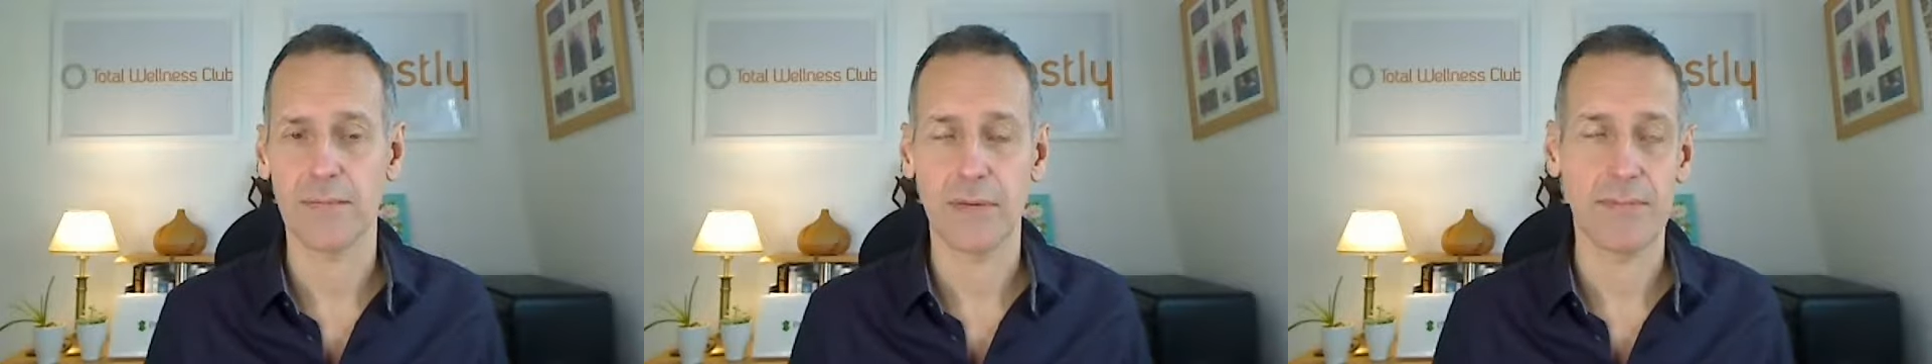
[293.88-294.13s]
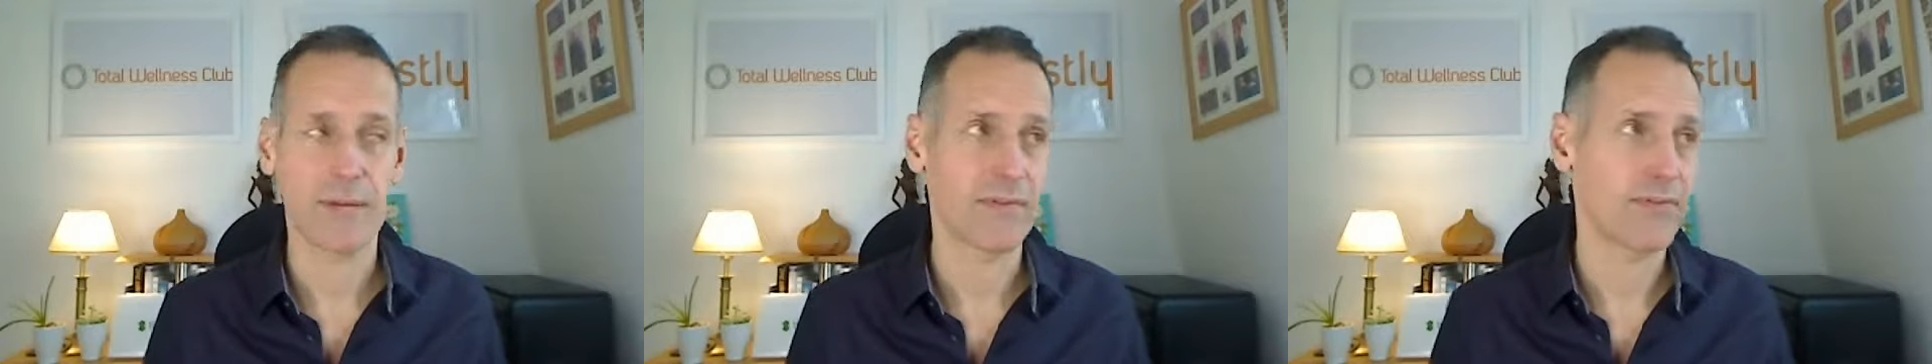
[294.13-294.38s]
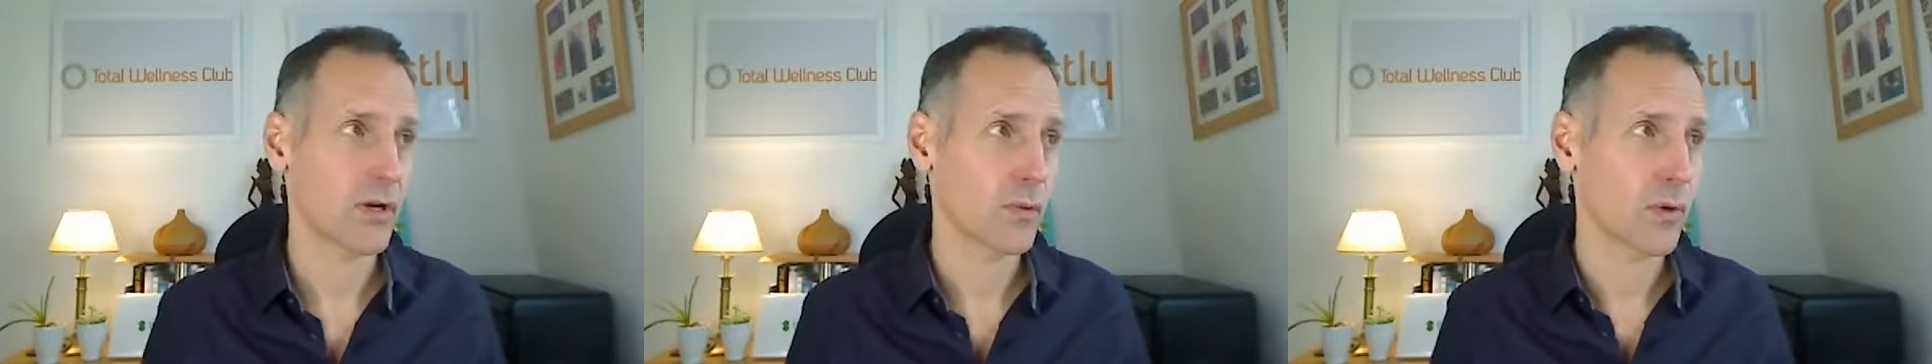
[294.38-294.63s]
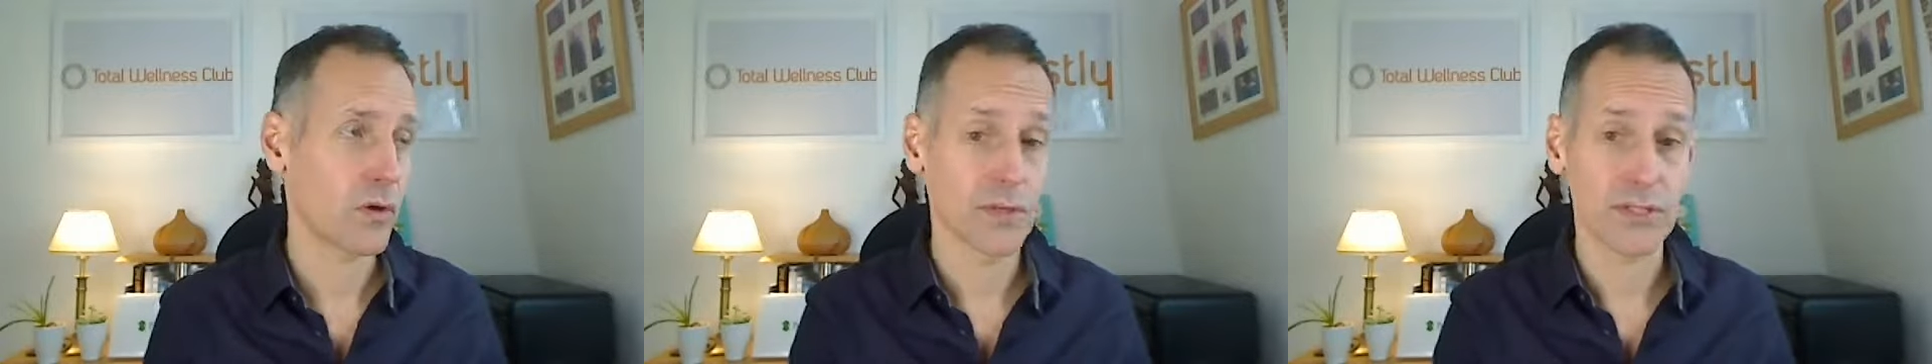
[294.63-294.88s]
maybe follow
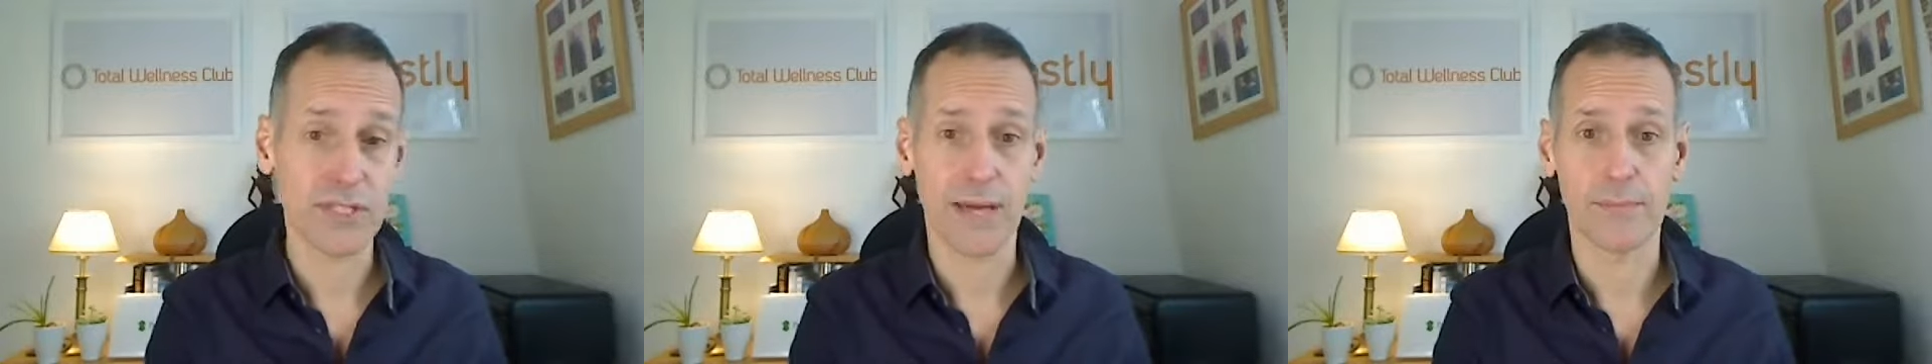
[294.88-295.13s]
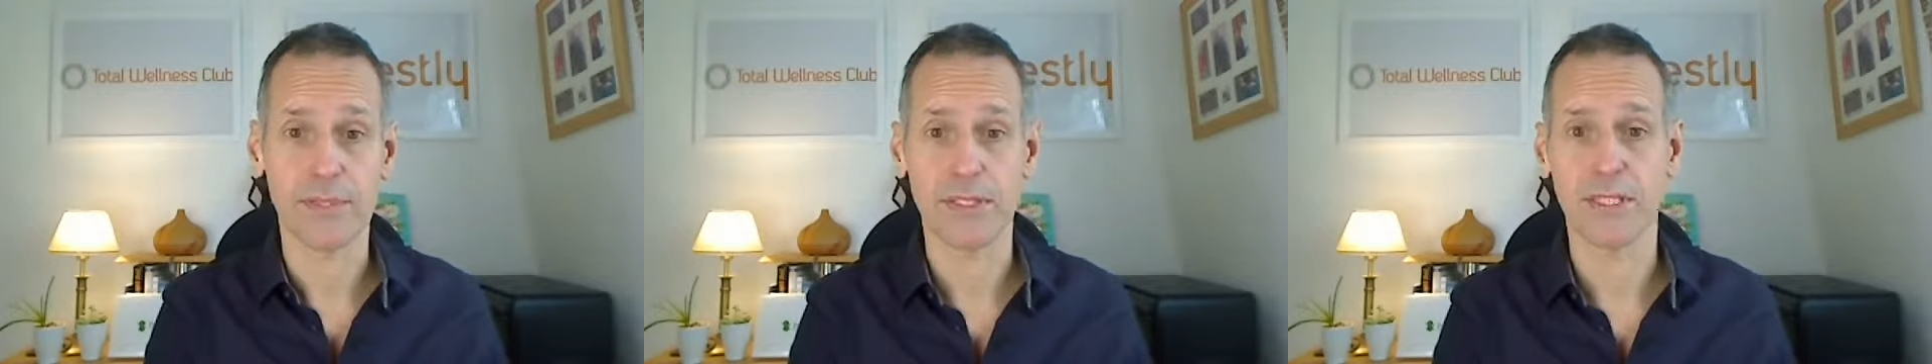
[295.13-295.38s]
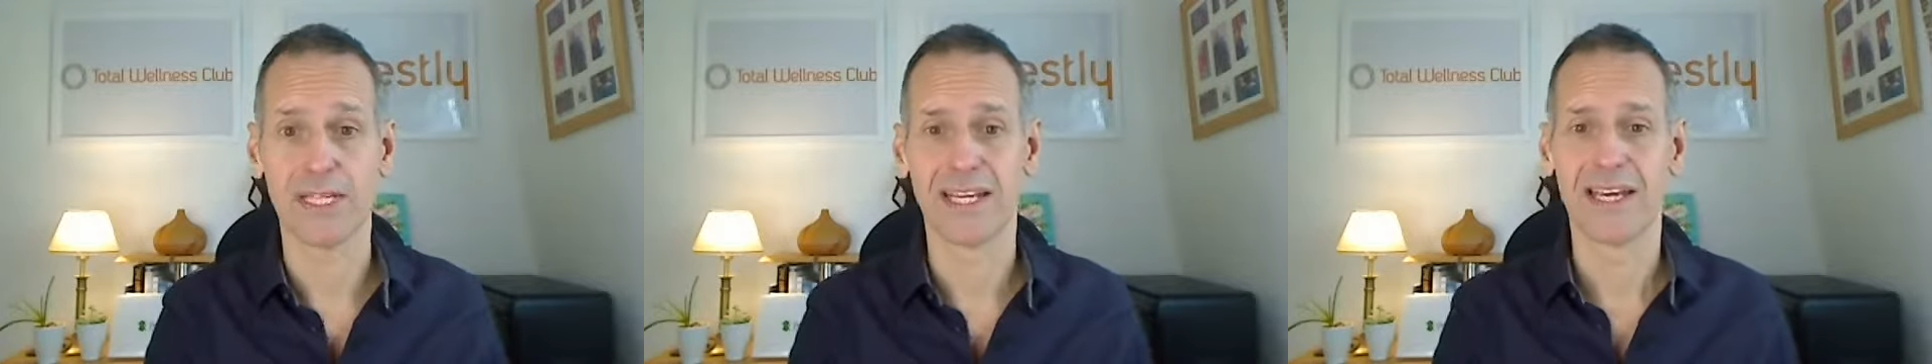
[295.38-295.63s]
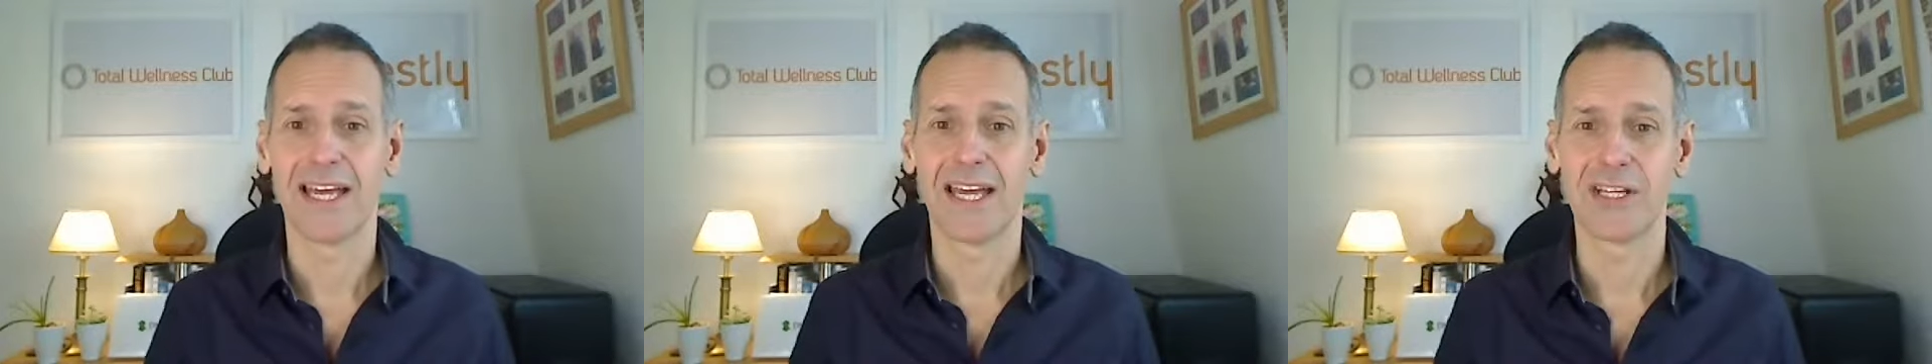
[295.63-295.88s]
along the steps that
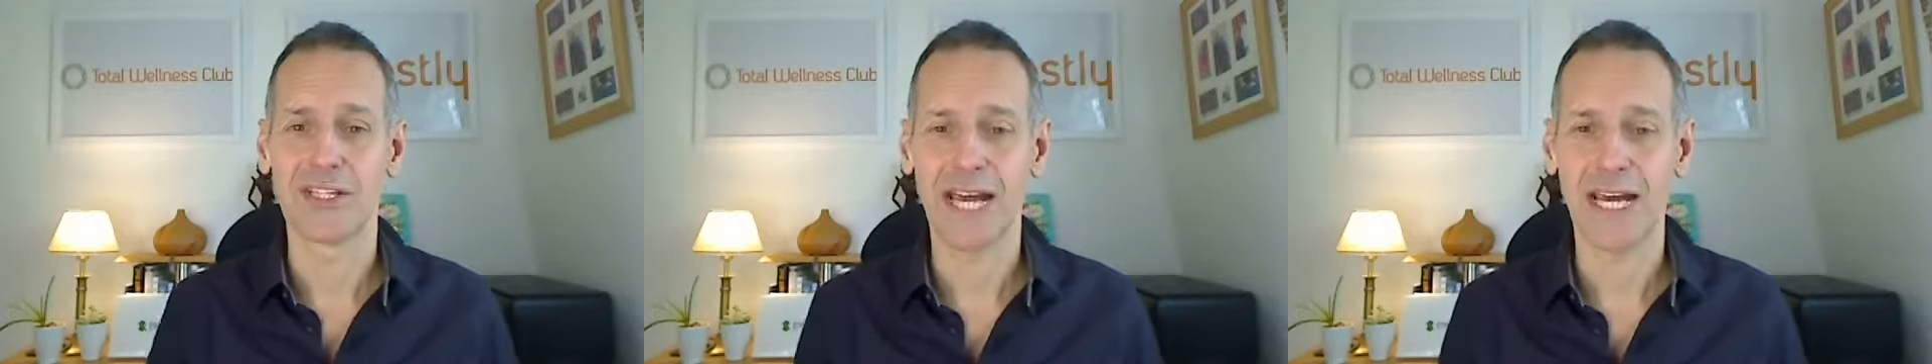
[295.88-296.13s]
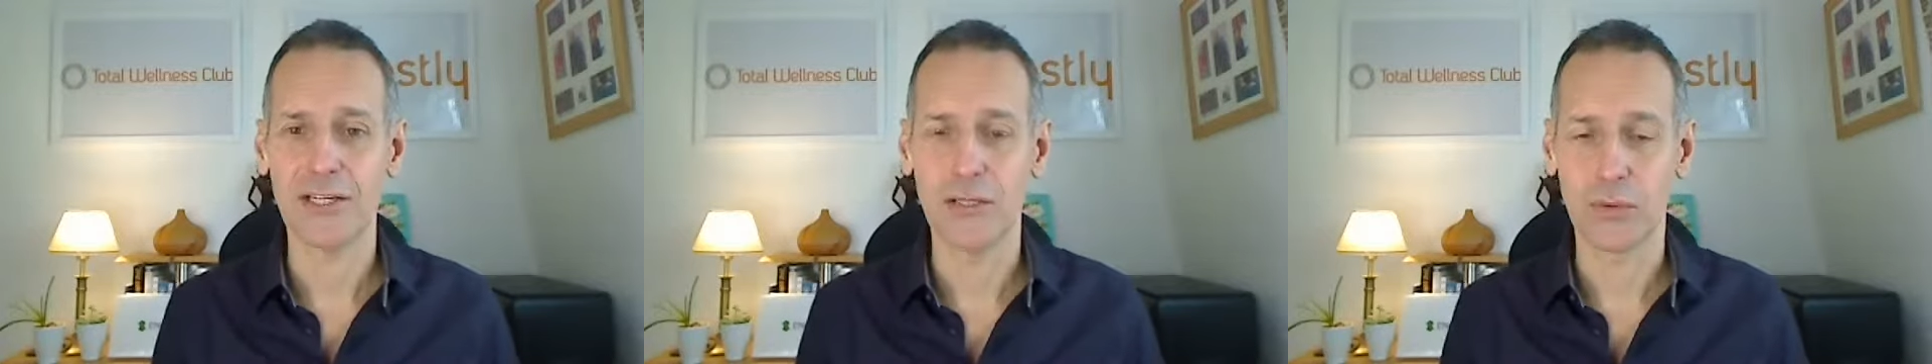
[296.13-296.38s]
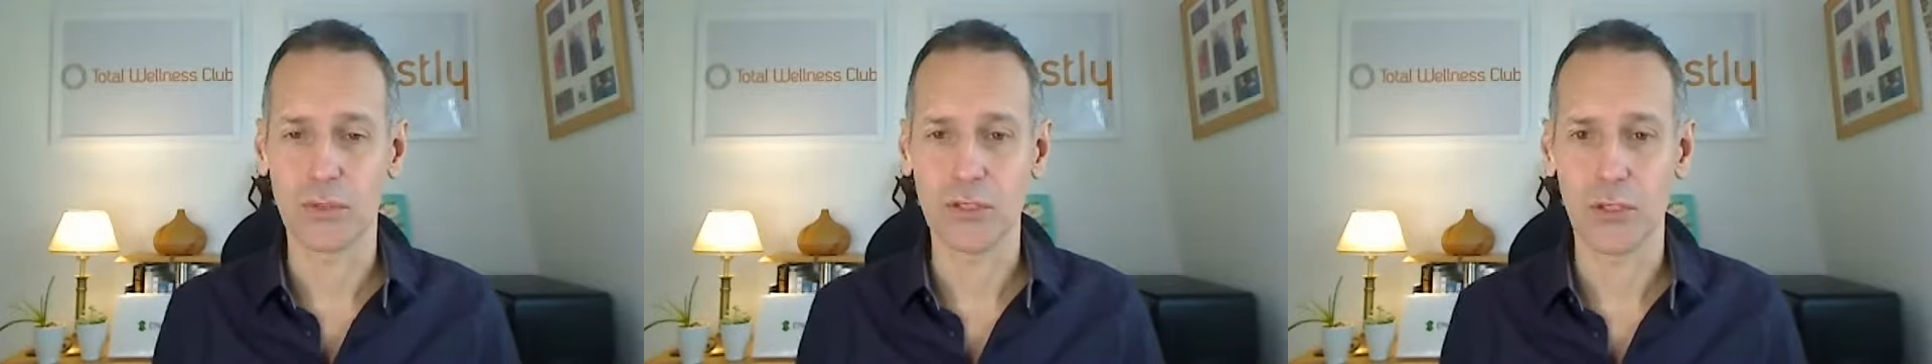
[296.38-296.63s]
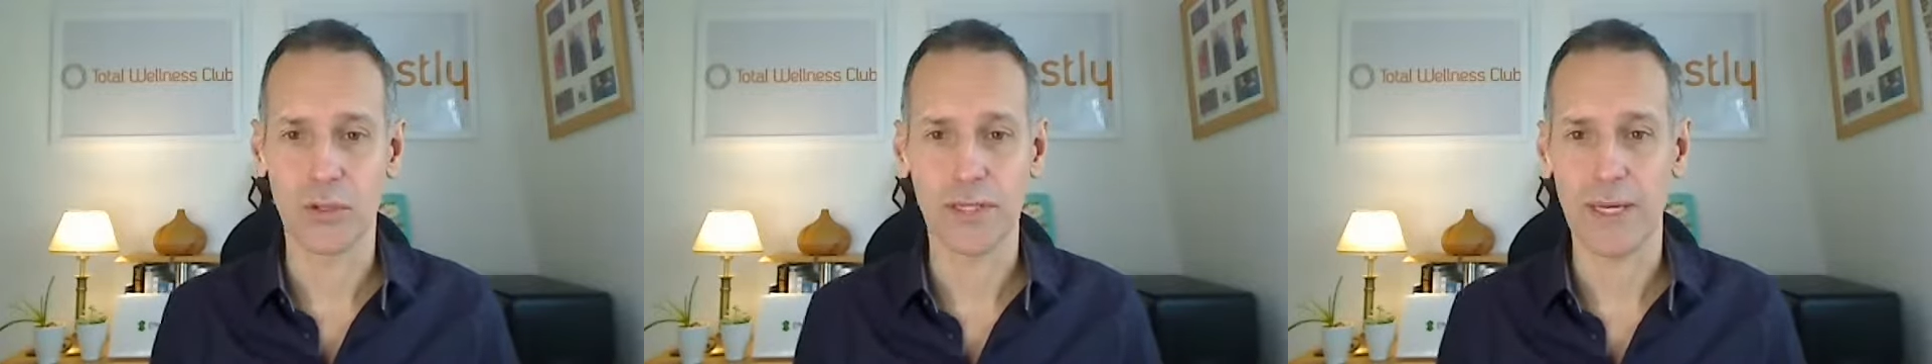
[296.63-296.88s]
Daniel took,